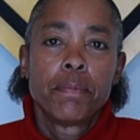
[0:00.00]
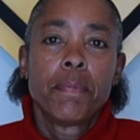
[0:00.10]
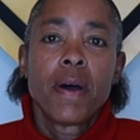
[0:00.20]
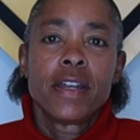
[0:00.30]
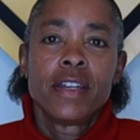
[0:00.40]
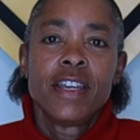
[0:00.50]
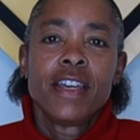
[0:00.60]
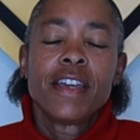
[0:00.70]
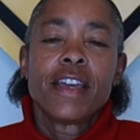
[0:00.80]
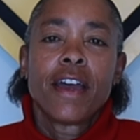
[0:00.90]
But
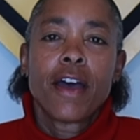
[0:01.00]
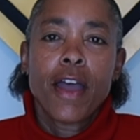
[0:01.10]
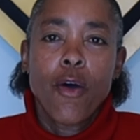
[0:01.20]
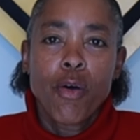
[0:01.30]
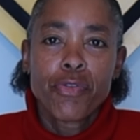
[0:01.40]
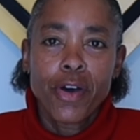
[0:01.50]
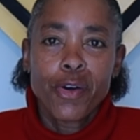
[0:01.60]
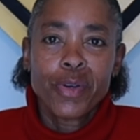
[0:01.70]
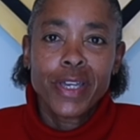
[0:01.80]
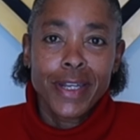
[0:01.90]

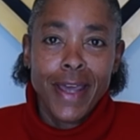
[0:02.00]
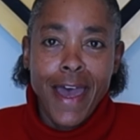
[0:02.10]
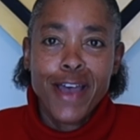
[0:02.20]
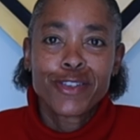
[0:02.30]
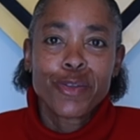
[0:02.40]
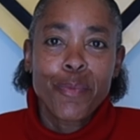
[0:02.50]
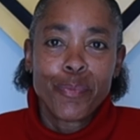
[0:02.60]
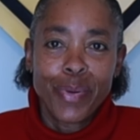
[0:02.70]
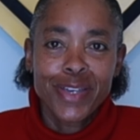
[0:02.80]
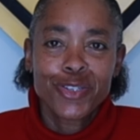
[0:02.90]
although it has the
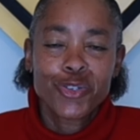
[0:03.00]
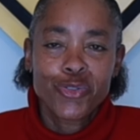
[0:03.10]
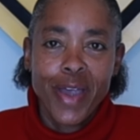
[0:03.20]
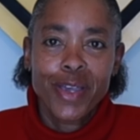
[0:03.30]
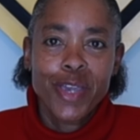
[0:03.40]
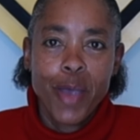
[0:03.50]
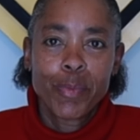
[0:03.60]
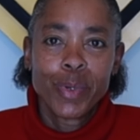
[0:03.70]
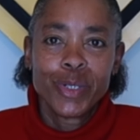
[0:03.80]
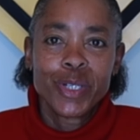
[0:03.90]
best tracking
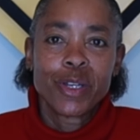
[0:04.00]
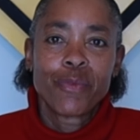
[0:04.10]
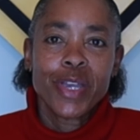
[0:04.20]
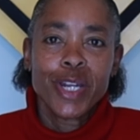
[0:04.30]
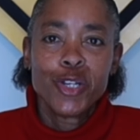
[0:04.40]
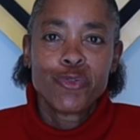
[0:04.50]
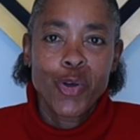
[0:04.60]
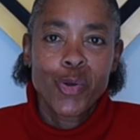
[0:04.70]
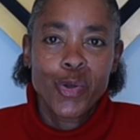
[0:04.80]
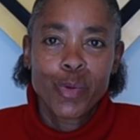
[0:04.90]
capability of any
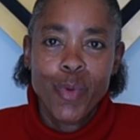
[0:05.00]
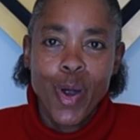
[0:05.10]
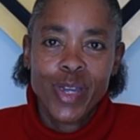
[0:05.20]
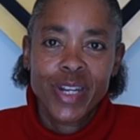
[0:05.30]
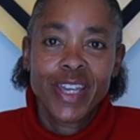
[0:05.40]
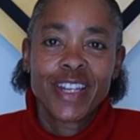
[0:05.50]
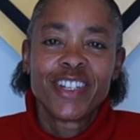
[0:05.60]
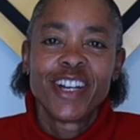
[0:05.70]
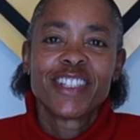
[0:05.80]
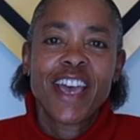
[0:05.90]
drone on the market,
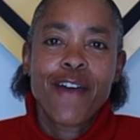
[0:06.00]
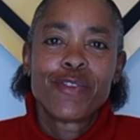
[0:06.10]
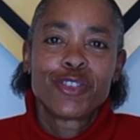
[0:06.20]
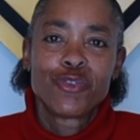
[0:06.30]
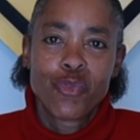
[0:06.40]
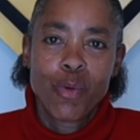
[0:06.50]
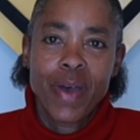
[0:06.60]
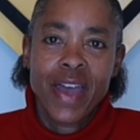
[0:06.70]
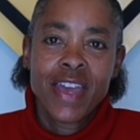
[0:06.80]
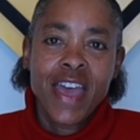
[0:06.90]
it does have its
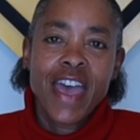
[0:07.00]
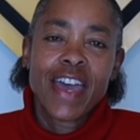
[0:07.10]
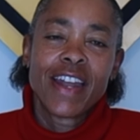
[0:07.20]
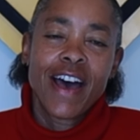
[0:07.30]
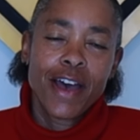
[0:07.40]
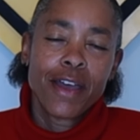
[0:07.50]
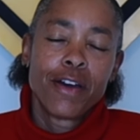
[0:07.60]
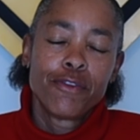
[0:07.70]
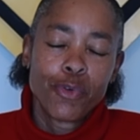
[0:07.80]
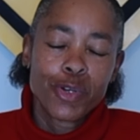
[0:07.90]
drawback. And I
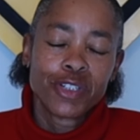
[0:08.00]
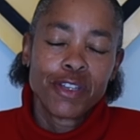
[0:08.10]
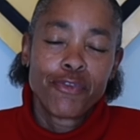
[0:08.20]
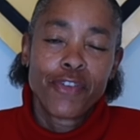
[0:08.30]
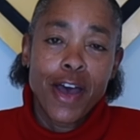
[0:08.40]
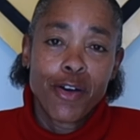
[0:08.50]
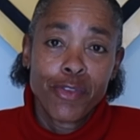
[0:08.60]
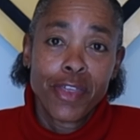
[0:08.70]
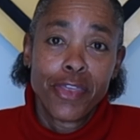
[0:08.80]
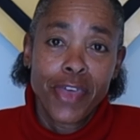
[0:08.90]
unfortunately
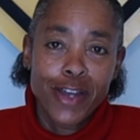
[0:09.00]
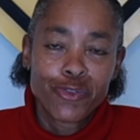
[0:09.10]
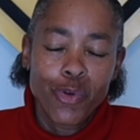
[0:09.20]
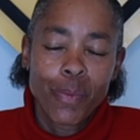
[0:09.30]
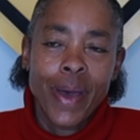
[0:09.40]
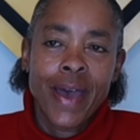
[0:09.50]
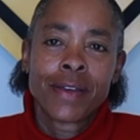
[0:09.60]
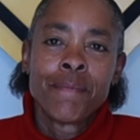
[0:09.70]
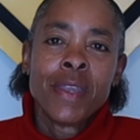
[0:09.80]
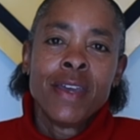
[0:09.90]
found that
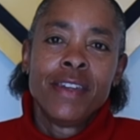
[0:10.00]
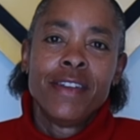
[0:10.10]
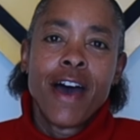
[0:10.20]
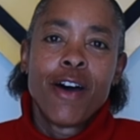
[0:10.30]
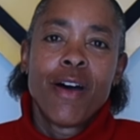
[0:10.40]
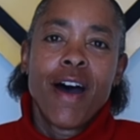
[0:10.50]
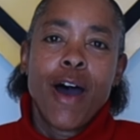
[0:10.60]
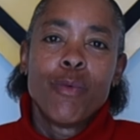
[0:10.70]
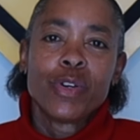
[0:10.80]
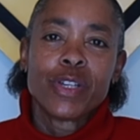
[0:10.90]
drawback. Now,
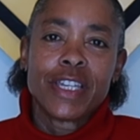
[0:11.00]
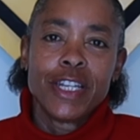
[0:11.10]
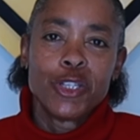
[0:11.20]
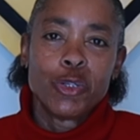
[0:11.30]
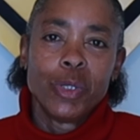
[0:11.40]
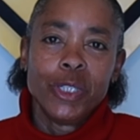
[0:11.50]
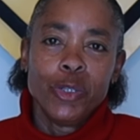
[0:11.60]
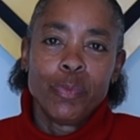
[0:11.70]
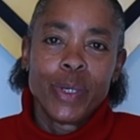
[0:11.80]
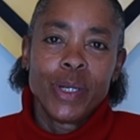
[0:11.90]
I will get into a
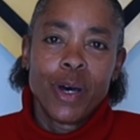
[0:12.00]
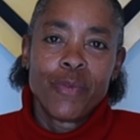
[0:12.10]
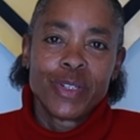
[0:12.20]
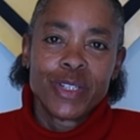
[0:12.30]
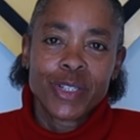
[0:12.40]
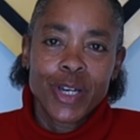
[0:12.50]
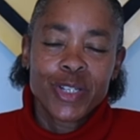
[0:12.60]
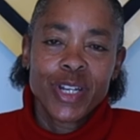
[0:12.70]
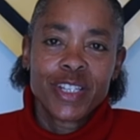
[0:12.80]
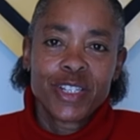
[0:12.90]
little bit of a
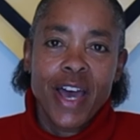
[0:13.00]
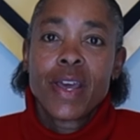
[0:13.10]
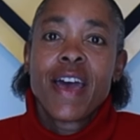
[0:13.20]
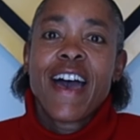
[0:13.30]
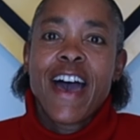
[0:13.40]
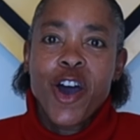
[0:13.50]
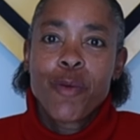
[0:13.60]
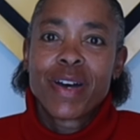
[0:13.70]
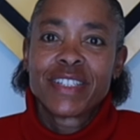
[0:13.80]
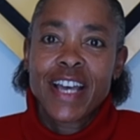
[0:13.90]
discussion as to
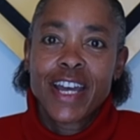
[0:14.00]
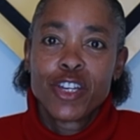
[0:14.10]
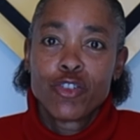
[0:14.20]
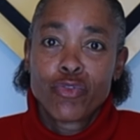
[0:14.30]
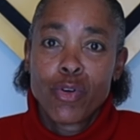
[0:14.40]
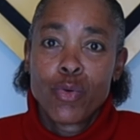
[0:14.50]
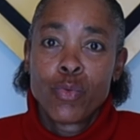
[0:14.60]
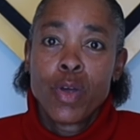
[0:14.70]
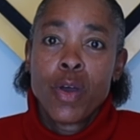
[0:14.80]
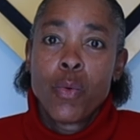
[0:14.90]
how my Skydio
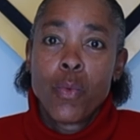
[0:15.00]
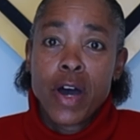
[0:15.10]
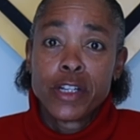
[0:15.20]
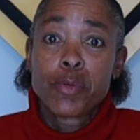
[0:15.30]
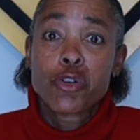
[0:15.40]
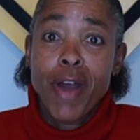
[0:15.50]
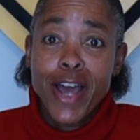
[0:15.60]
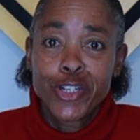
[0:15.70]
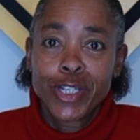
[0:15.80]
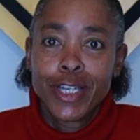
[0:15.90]
drone wound up
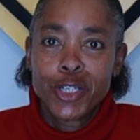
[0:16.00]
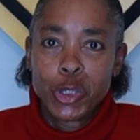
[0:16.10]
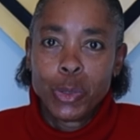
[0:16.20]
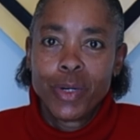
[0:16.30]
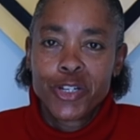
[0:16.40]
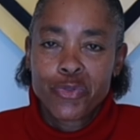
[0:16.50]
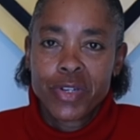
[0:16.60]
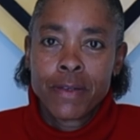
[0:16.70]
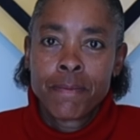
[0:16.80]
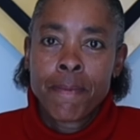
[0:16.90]
crashing into a
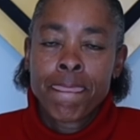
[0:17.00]
tree.